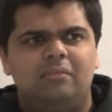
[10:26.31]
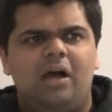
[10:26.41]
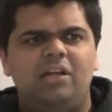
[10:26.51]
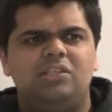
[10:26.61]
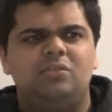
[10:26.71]

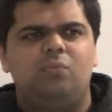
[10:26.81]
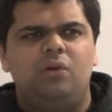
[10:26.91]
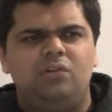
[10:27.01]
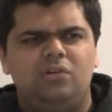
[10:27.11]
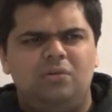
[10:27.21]
I just
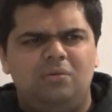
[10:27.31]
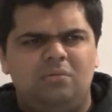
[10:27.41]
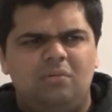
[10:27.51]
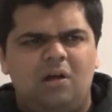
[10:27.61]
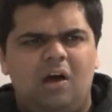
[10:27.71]
wonder
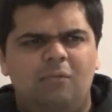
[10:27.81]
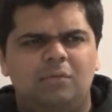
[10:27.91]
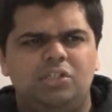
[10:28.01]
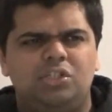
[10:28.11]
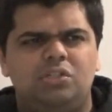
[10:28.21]
how
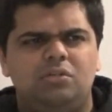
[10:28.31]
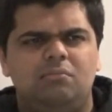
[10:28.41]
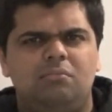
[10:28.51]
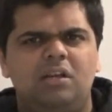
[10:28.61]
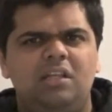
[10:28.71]
much
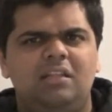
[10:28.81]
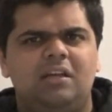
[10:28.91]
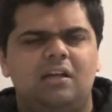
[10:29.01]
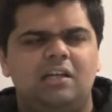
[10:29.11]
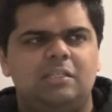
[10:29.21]
money that
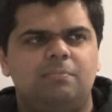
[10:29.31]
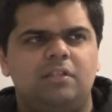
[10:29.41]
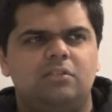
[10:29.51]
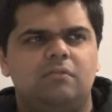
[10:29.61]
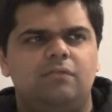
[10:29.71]
guy
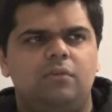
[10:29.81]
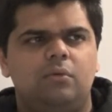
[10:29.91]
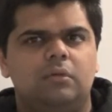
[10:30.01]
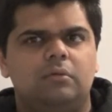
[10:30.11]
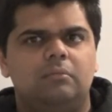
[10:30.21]
spends on
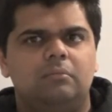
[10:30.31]
fuel.